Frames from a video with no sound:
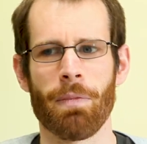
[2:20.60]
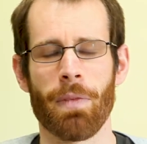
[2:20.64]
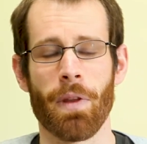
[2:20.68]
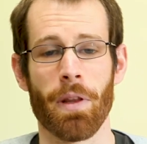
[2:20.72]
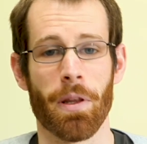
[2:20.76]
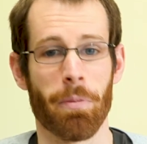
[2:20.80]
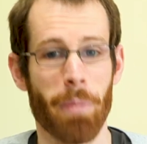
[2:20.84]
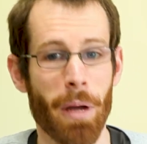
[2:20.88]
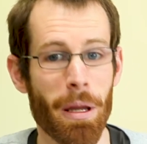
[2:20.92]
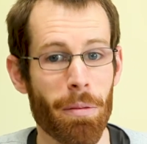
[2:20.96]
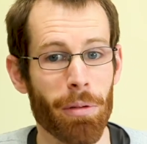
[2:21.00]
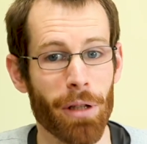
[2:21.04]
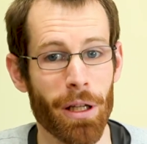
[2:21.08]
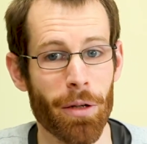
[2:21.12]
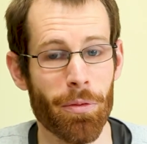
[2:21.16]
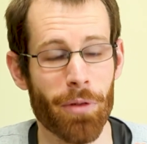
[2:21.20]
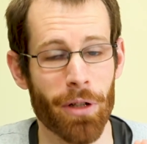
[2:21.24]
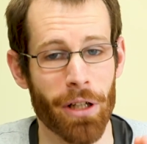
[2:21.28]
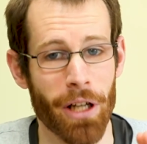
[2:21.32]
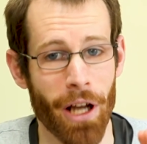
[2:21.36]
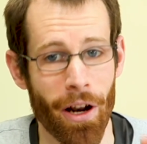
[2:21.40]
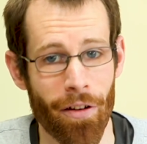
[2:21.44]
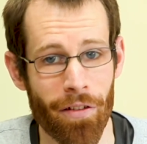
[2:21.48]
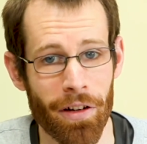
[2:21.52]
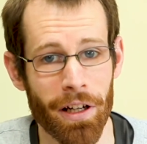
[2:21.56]
The people who are
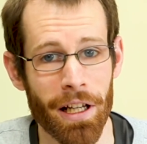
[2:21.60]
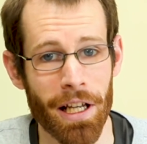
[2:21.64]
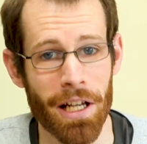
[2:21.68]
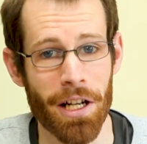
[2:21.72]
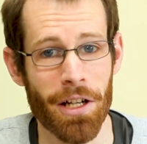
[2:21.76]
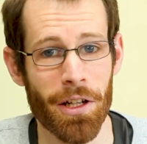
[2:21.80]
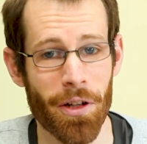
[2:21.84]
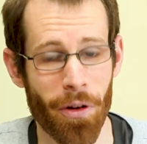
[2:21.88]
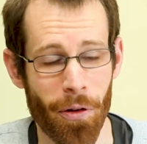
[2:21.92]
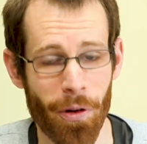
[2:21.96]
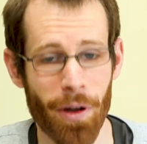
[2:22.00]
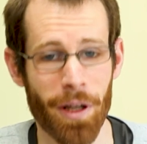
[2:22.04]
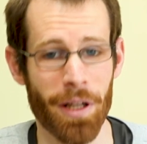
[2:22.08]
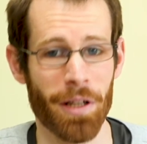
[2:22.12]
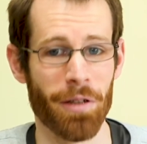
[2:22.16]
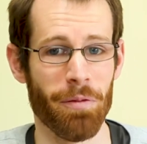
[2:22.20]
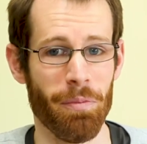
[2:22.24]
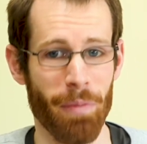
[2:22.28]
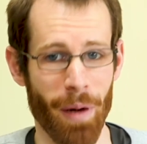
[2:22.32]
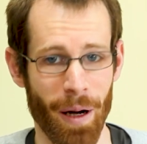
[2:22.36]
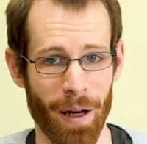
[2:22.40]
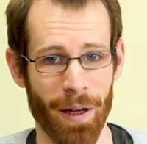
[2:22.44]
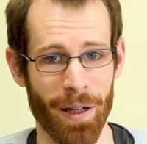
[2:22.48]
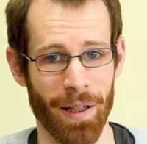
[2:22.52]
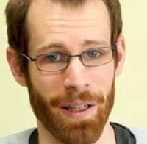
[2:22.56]
currently annoyed
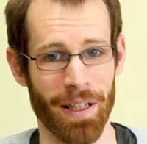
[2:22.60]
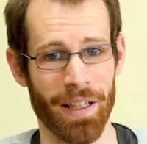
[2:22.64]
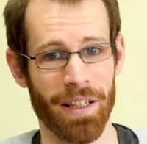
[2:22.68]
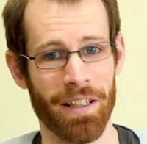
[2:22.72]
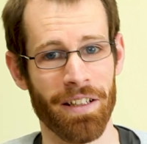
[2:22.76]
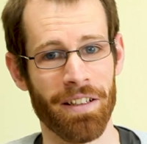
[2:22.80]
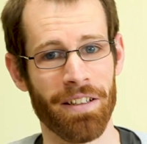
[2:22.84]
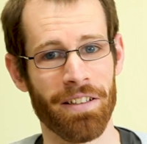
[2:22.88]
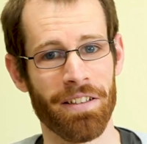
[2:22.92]
by